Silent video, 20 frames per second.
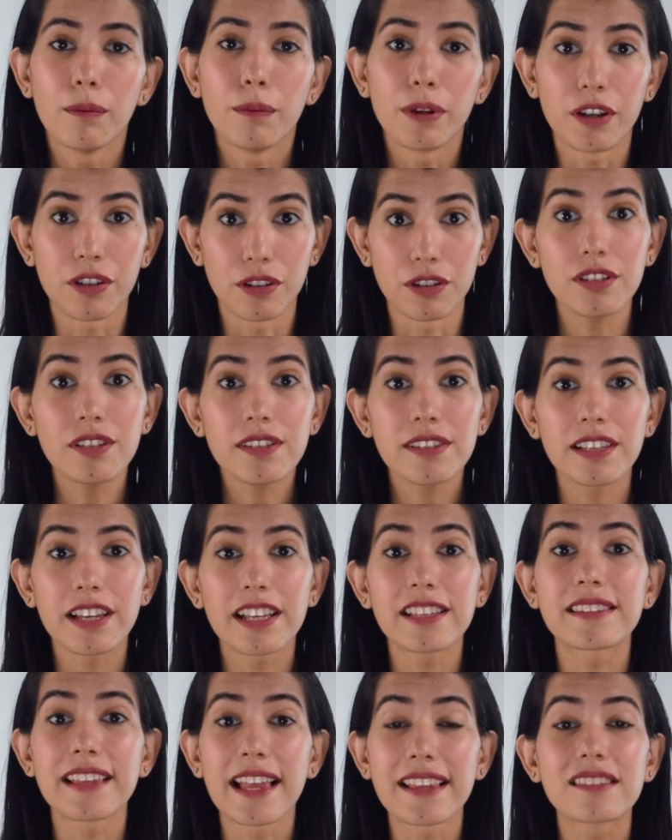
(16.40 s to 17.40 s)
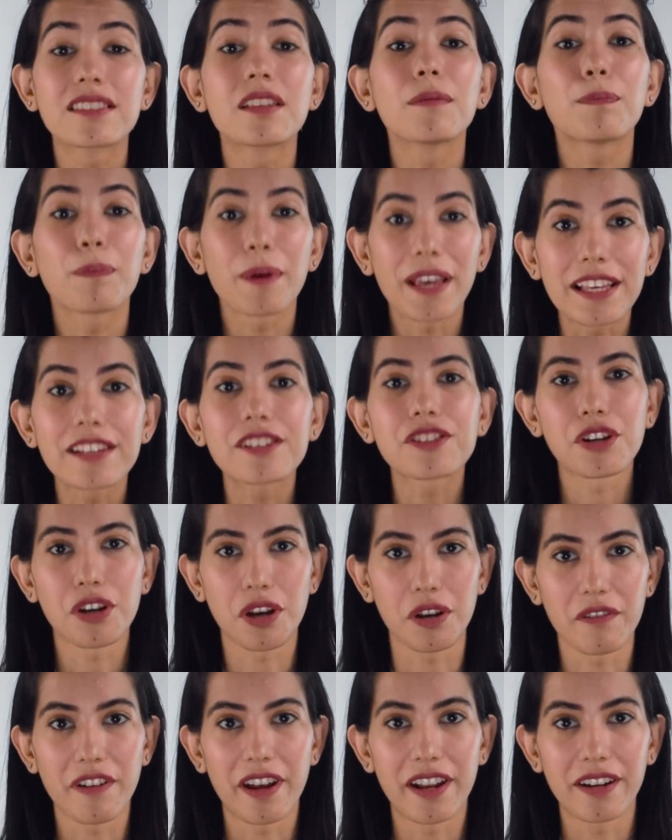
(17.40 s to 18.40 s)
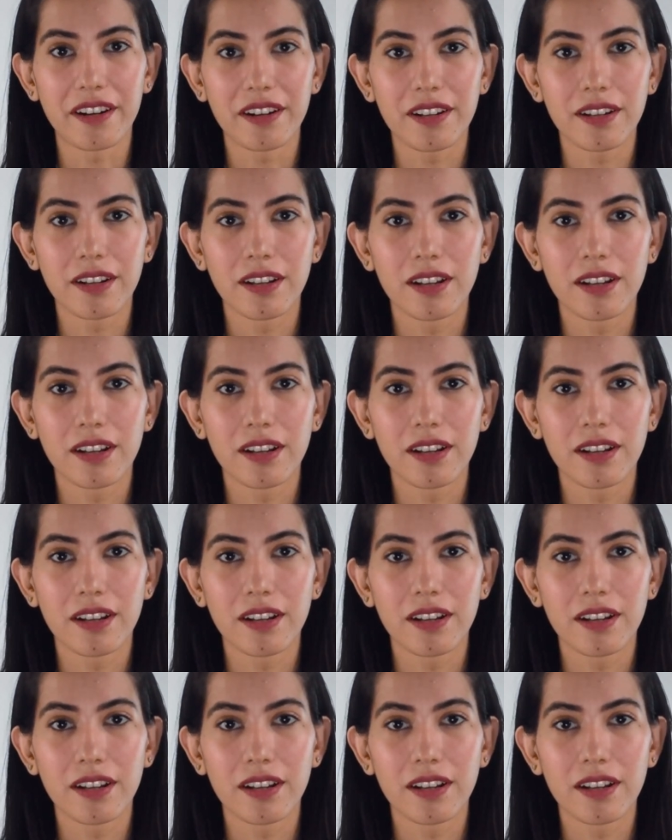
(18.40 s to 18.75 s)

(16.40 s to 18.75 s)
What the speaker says: Because it sets the pace to your event.